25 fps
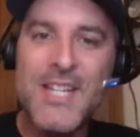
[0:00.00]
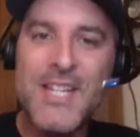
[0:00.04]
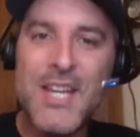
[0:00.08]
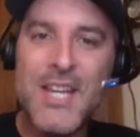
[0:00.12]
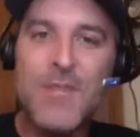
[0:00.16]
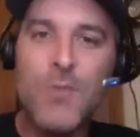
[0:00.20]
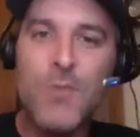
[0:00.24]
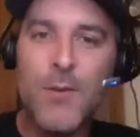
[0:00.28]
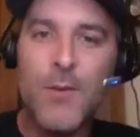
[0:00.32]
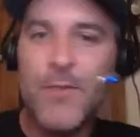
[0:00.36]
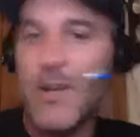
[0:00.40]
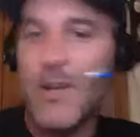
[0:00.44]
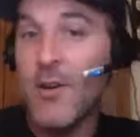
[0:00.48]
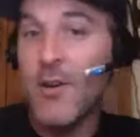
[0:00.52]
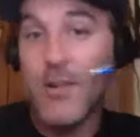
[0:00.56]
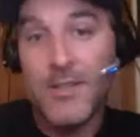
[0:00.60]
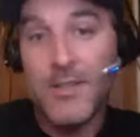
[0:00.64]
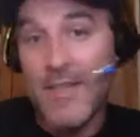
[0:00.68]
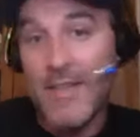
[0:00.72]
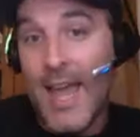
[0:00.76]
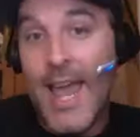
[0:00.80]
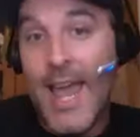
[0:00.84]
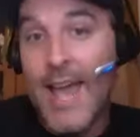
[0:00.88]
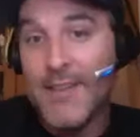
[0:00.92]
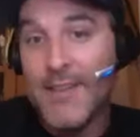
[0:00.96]
reveal because I
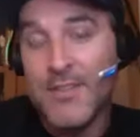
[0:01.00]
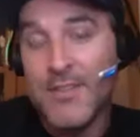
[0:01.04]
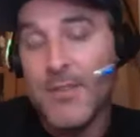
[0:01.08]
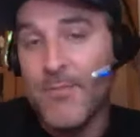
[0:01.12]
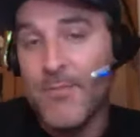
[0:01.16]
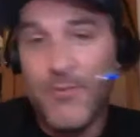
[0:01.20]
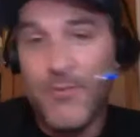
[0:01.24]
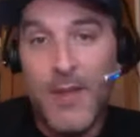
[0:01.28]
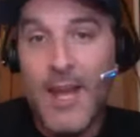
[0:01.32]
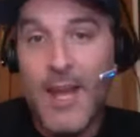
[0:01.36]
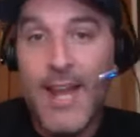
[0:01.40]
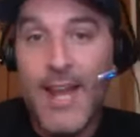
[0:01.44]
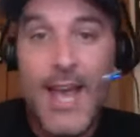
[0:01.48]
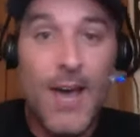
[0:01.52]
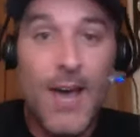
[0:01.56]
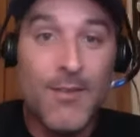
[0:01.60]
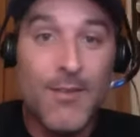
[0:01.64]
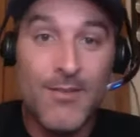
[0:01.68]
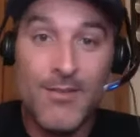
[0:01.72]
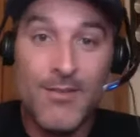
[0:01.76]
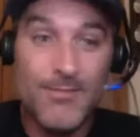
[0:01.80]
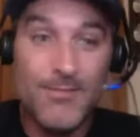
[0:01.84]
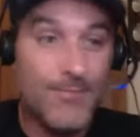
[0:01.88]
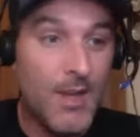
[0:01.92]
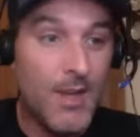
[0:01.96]
asked him flat out,
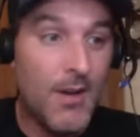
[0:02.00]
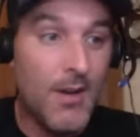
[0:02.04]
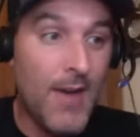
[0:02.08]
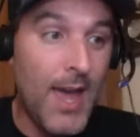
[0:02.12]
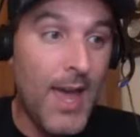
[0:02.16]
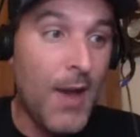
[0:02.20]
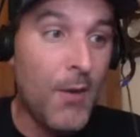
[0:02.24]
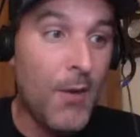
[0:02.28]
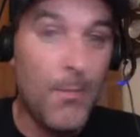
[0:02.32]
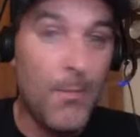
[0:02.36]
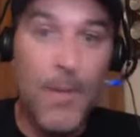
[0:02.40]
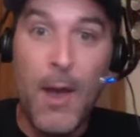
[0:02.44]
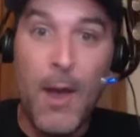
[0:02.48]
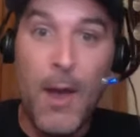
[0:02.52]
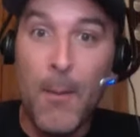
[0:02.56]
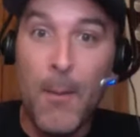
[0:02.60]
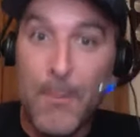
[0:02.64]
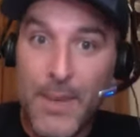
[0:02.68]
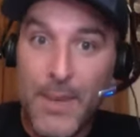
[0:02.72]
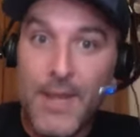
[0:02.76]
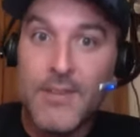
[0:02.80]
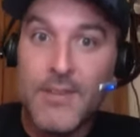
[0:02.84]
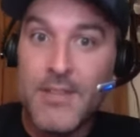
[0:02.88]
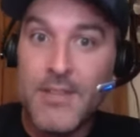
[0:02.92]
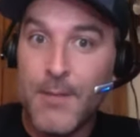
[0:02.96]
you know, how how big
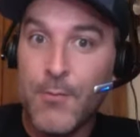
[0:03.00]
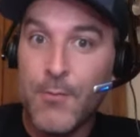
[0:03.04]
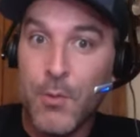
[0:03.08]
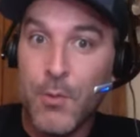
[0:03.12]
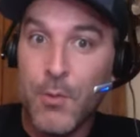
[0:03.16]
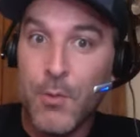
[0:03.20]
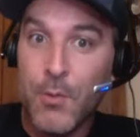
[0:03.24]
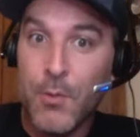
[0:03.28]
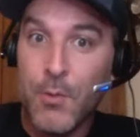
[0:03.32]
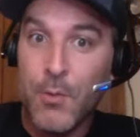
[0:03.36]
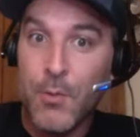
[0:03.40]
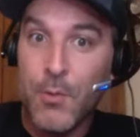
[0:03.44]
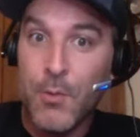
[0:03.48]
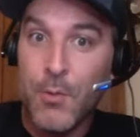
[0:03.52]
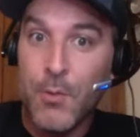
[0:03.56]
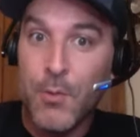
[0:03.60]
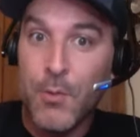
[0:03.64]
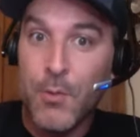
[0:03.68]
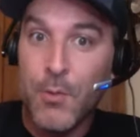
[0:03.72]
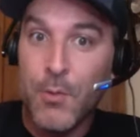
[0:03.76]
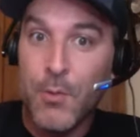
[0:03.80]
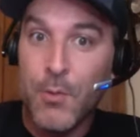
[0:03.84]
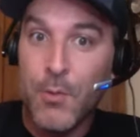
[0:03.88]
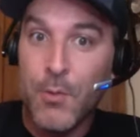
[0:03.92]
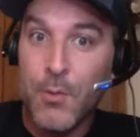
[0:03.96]
is it for Marcus
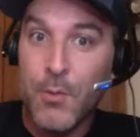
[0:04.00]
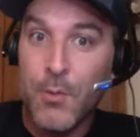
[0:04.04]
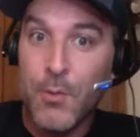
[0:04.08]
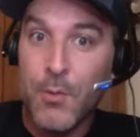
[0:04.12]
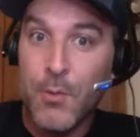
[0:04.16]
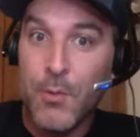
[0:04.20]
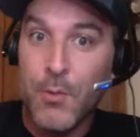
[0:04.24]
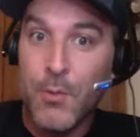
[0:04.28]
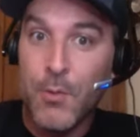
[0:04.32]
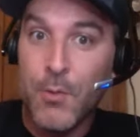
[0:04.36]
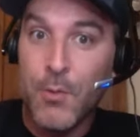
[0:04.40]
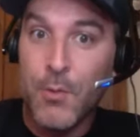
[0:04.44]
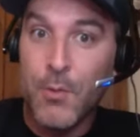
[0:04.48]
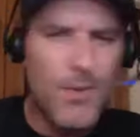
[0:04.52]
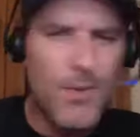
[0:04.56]
Peters to be back?